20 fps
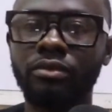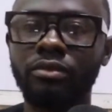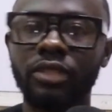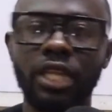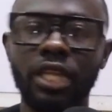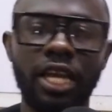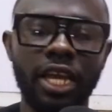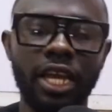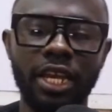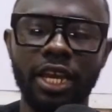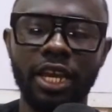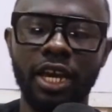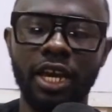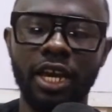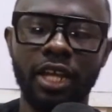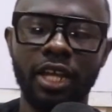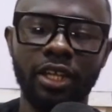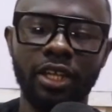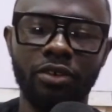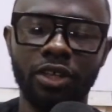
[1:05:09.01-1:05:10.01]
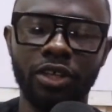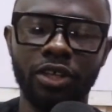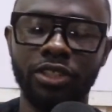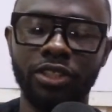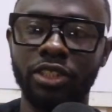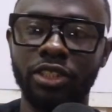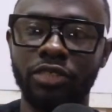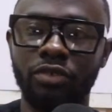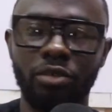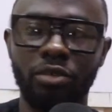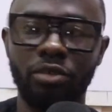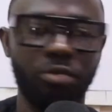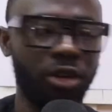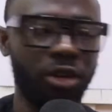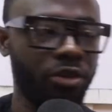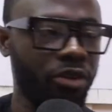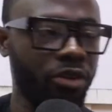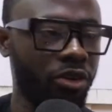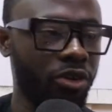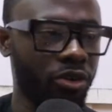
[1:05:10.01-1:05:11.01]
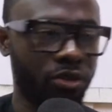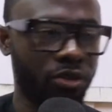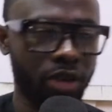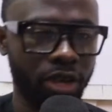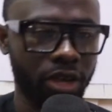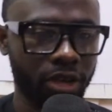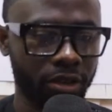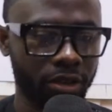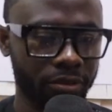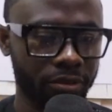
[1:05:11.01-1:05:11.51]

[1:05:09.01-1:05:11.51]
Any other questions for me real quick?